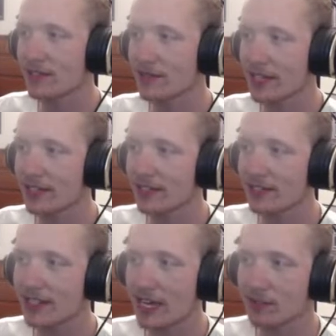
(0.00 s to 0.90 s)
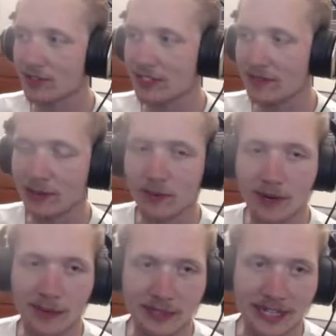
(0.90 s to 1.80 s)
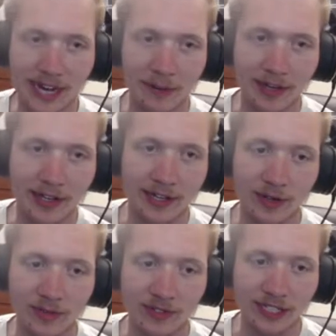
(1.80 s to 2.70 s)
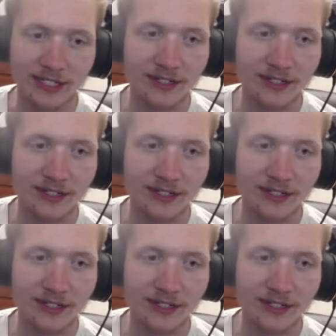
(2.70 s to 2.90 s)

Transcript: like, cable TV will probably die by then, hopefully.